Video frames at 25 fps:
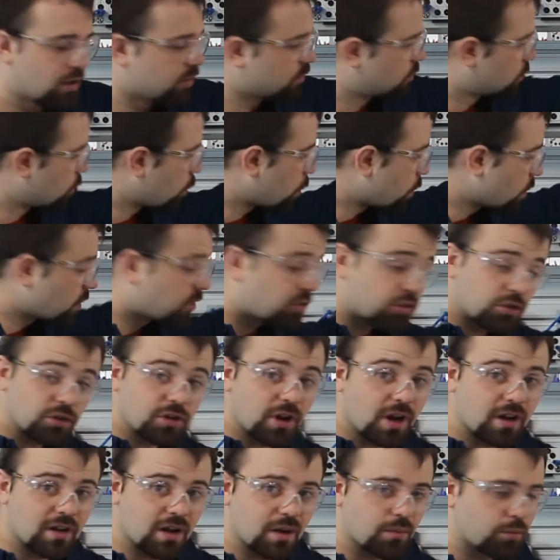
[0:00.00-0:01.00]
So what we
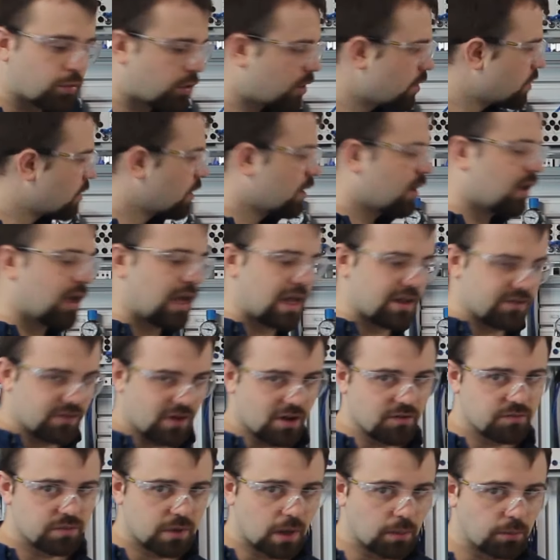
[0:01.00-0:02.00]
should end up with, if
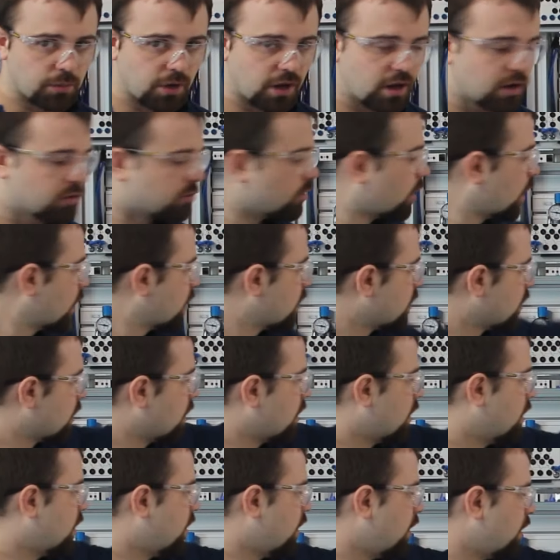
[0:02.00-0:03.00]
I plumbed it in right,
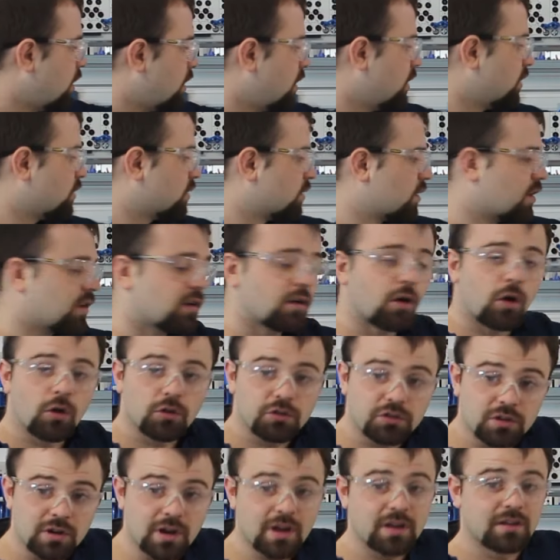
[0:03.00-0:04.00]
is an
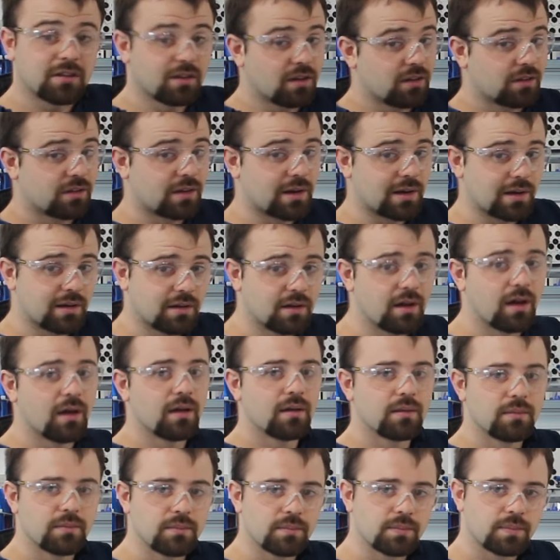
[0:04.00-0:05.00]
oscillating cylinder.
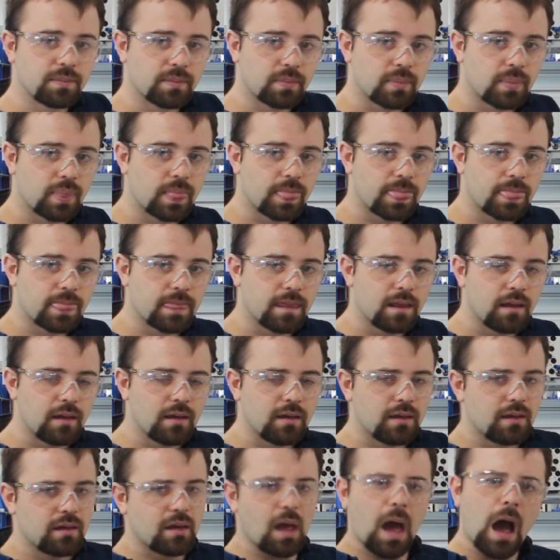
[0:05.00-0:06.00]

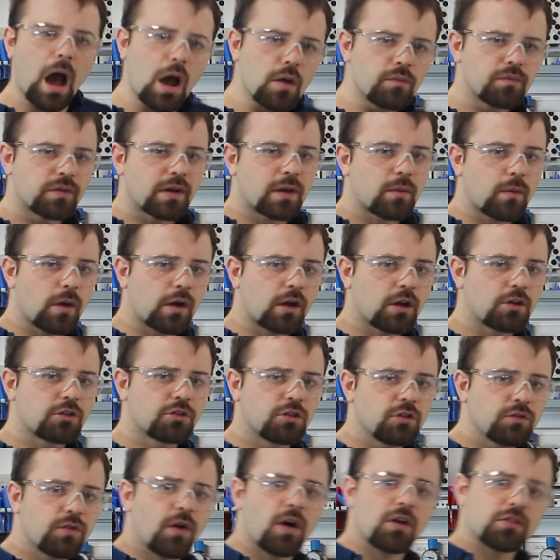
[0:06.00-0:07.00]
Hopefully it won't go
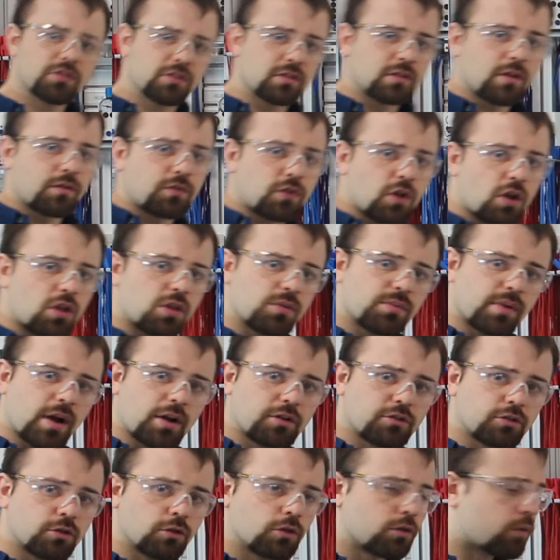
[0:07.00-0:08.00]
too fast because I've turned the
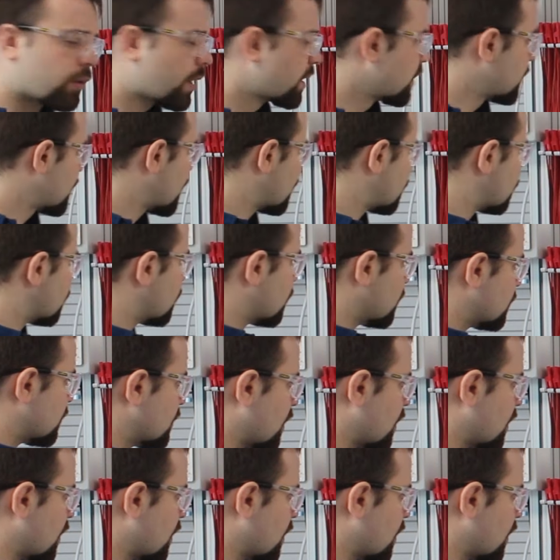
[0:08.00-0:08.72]
pressure all the way down.